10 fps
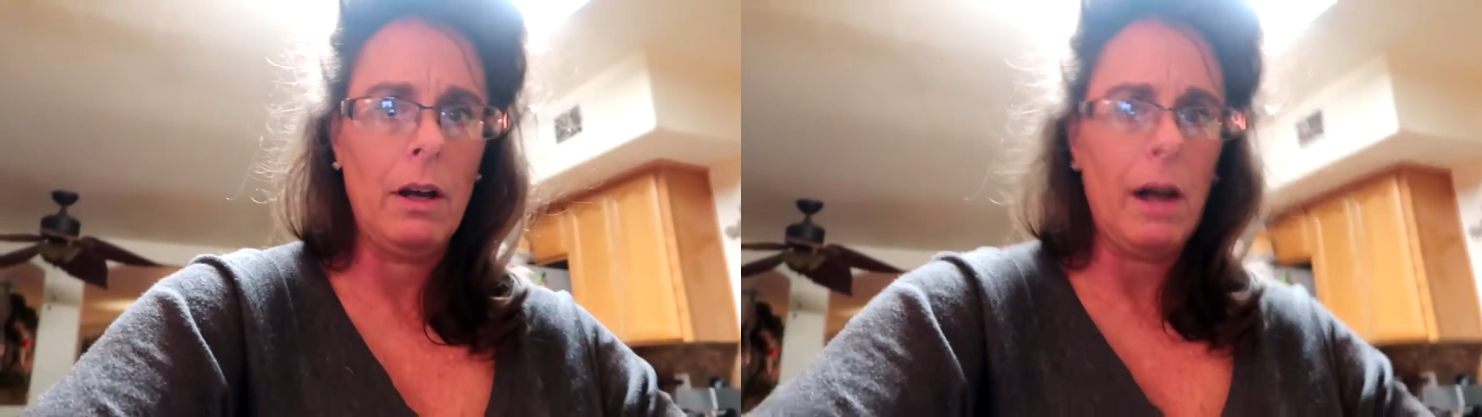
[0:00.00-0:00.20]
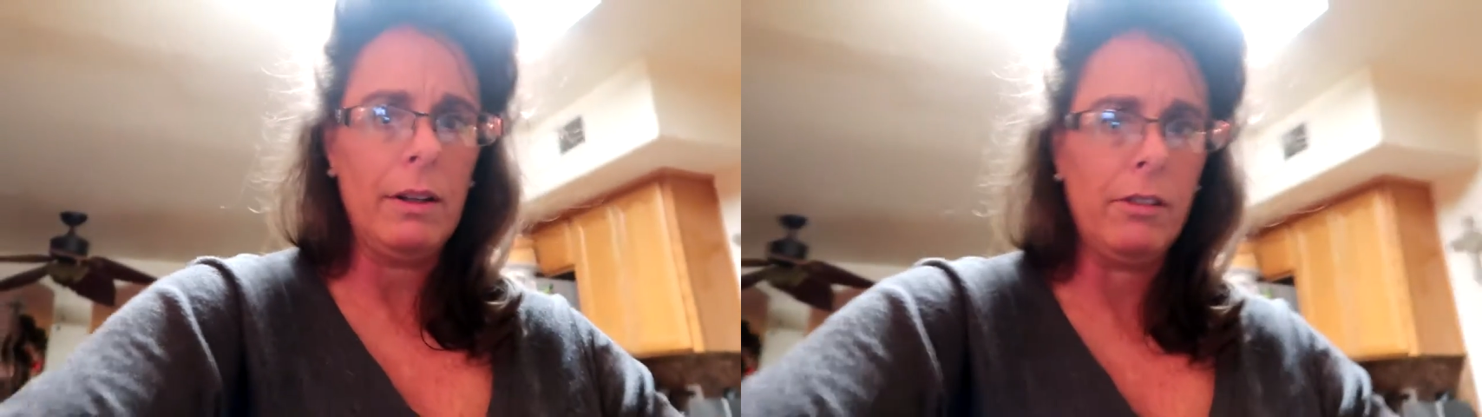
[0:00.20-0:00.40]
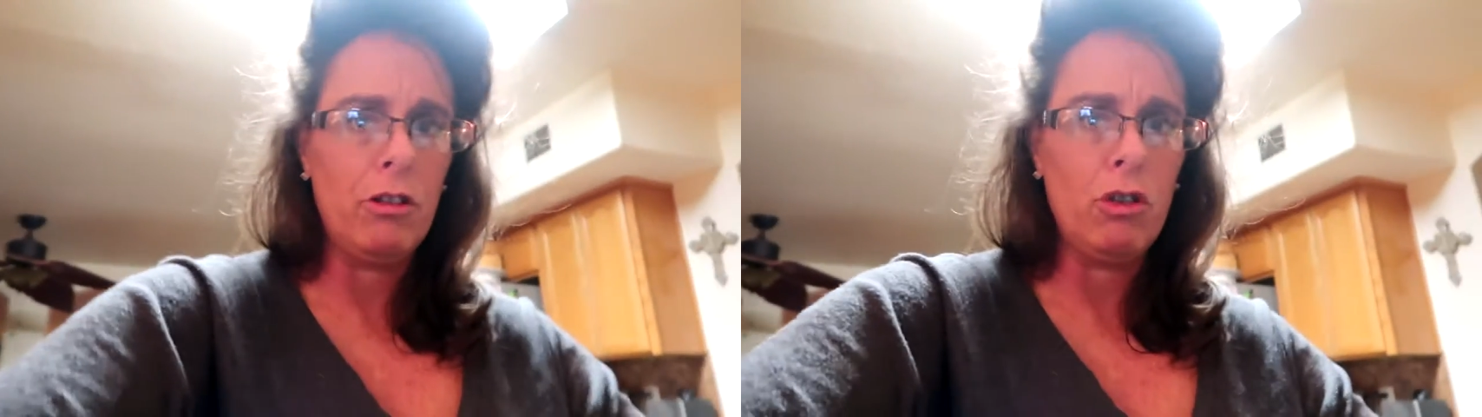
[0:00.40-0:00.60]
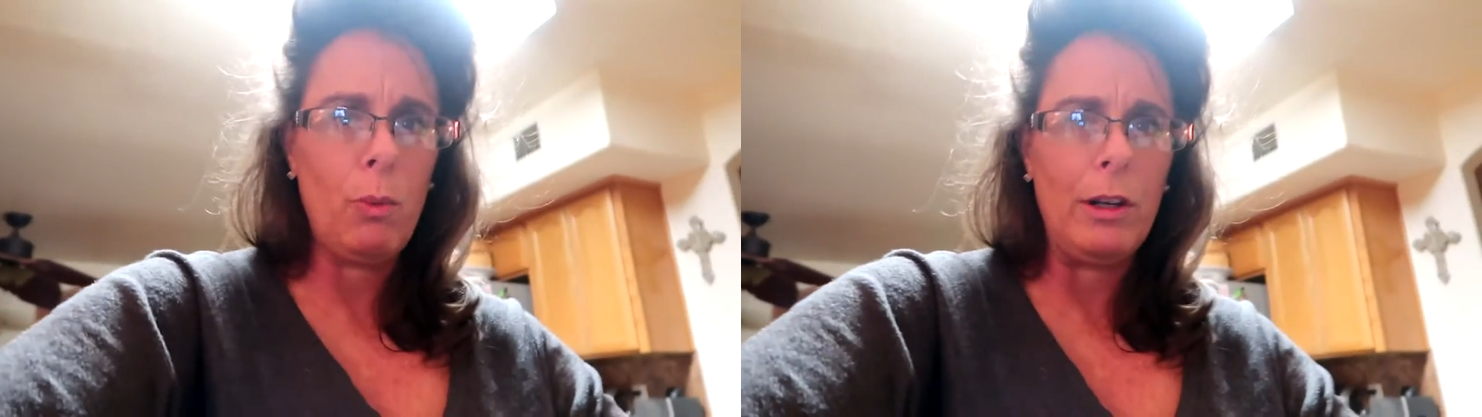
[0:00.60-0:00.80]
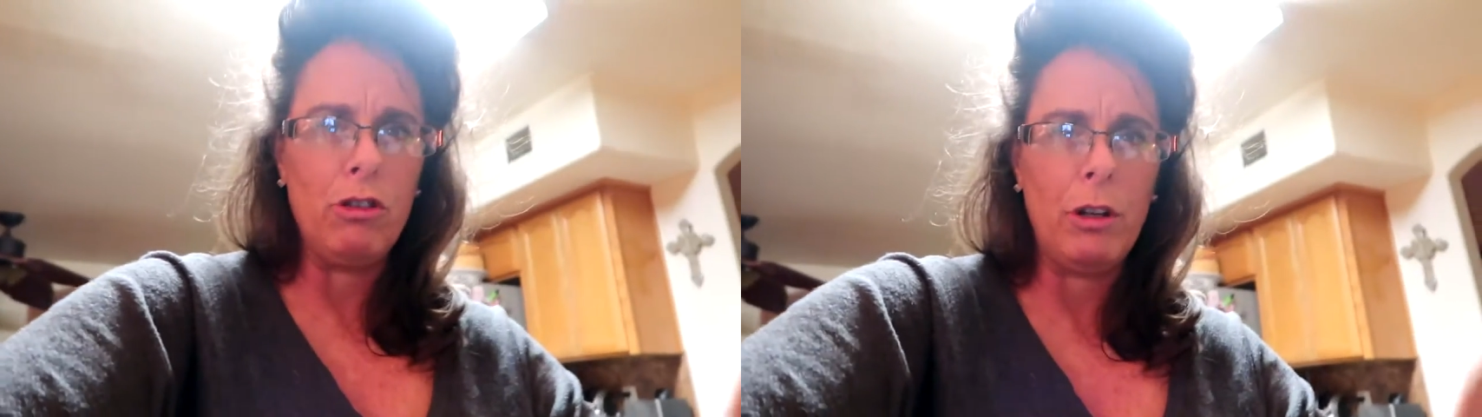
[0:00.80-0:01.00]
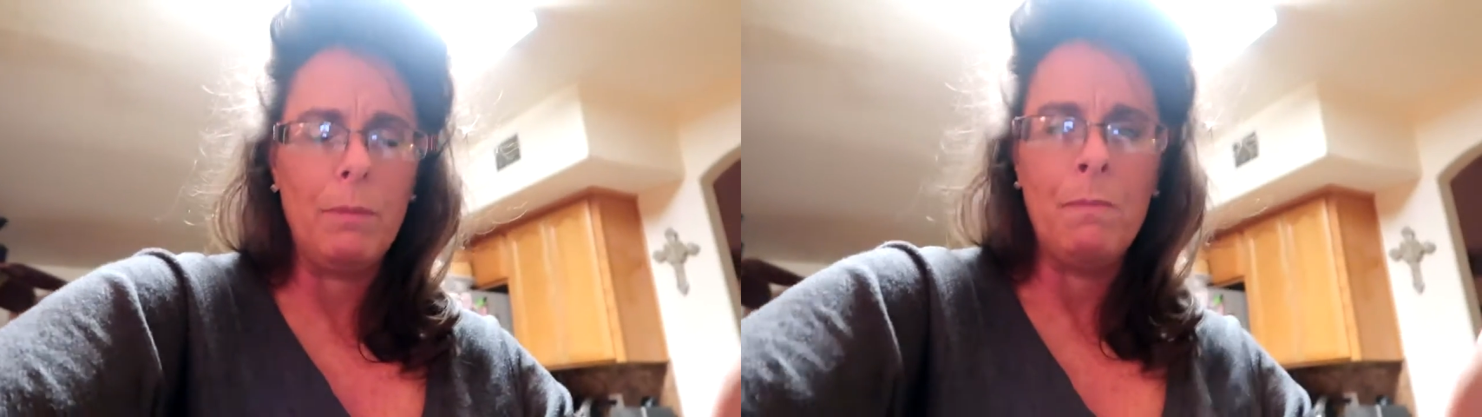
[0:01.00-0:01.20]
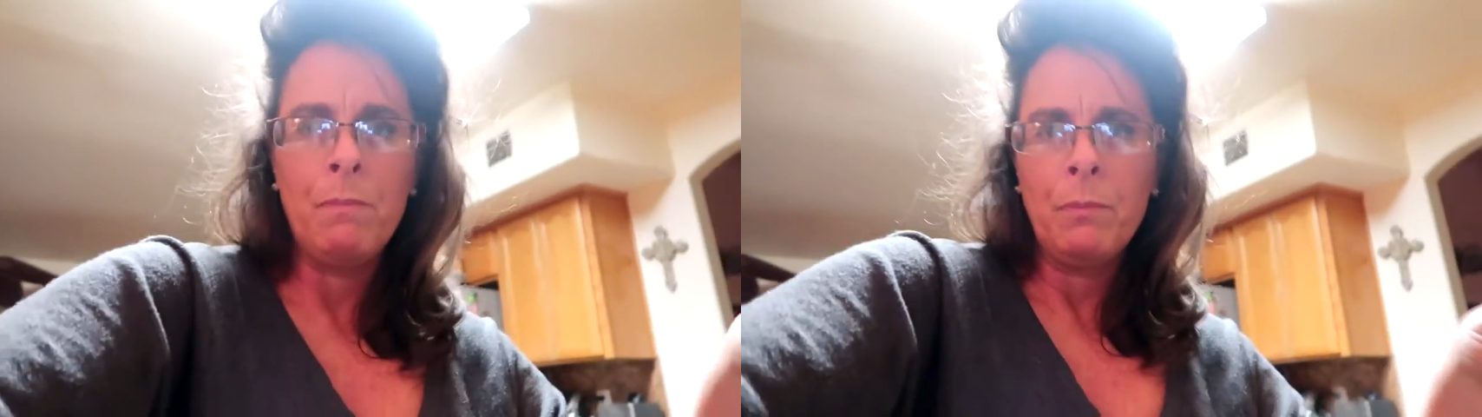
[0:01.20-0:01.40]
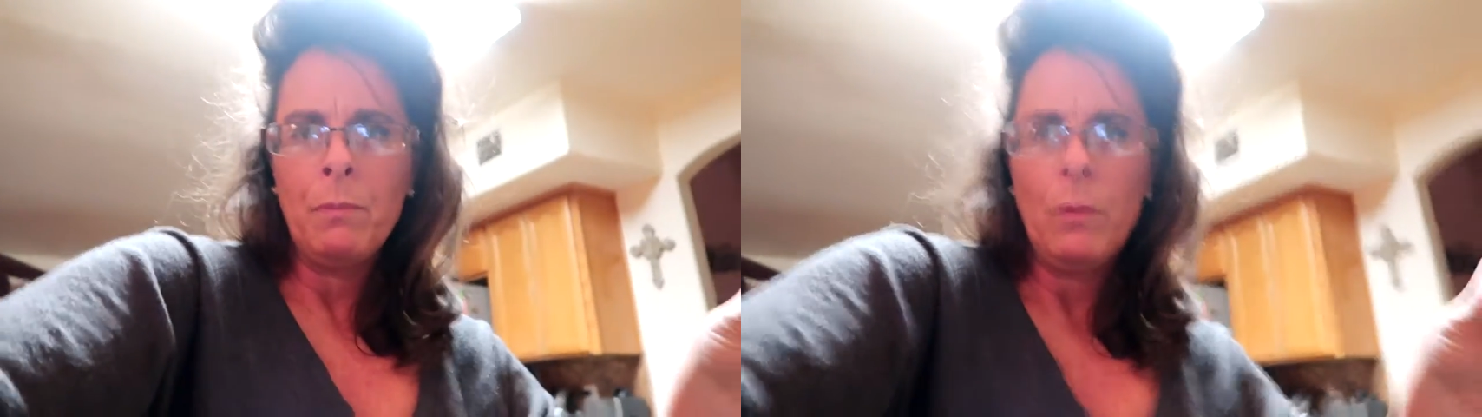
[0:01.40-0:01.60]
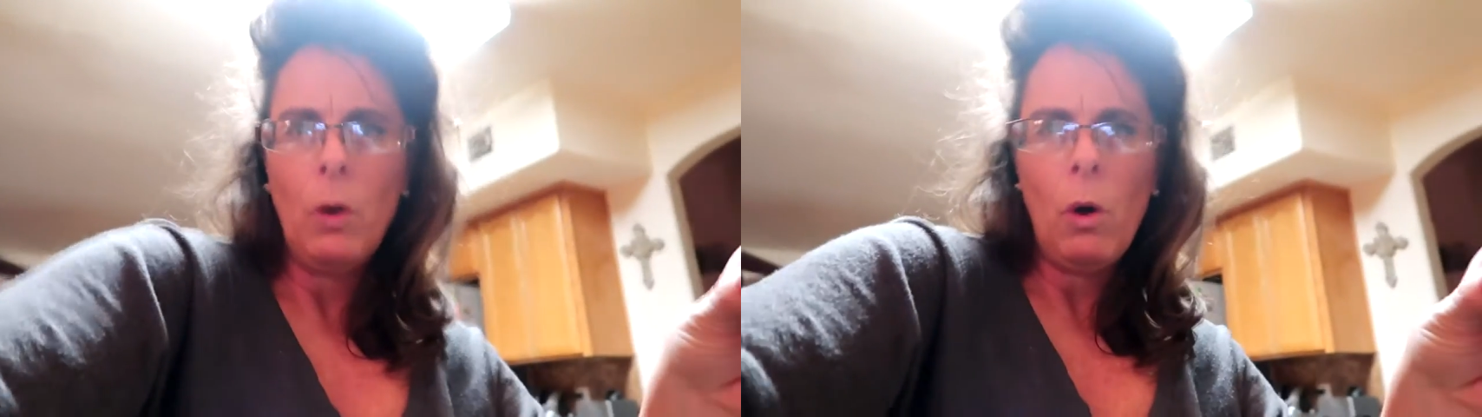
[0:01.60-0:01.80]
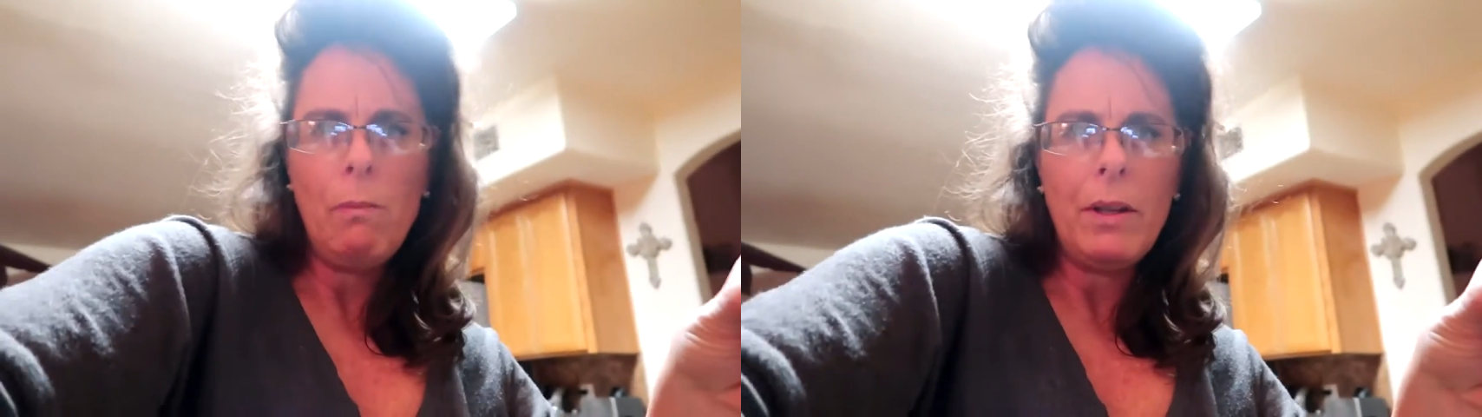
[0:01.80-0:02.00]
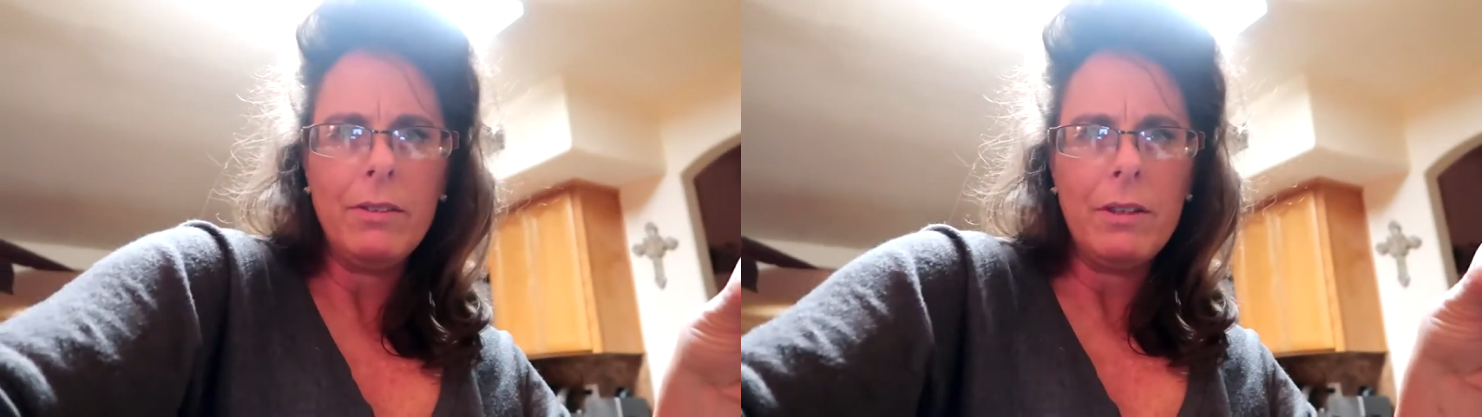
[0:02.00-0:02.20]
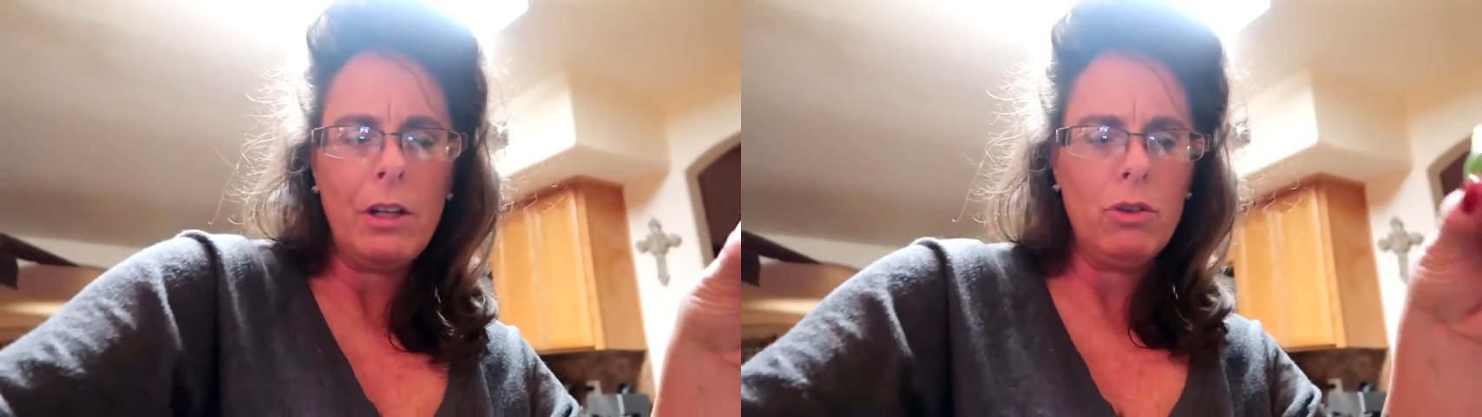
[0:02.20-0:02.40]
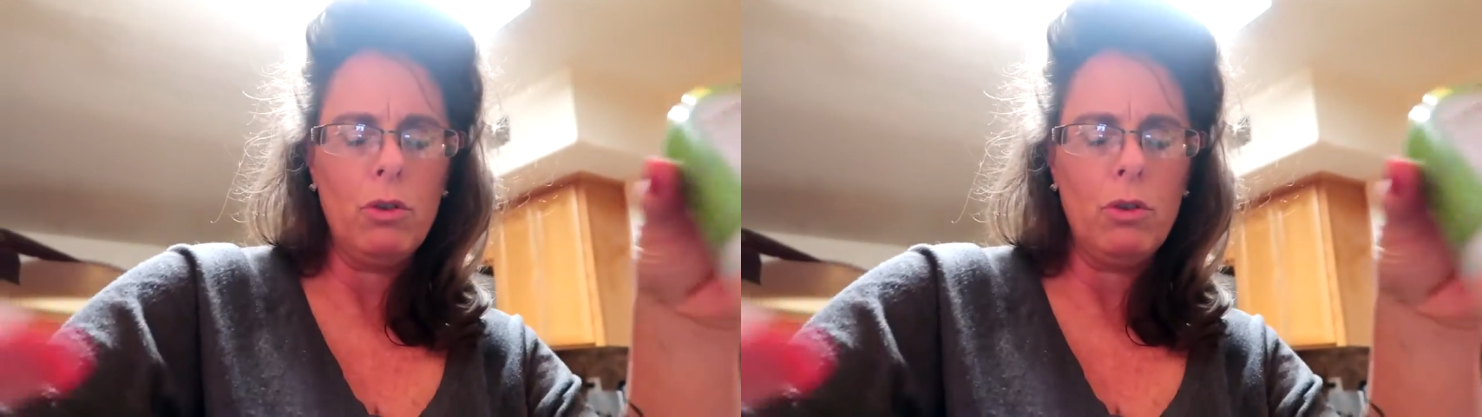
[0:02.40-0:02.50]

kind of situation. Hope that's not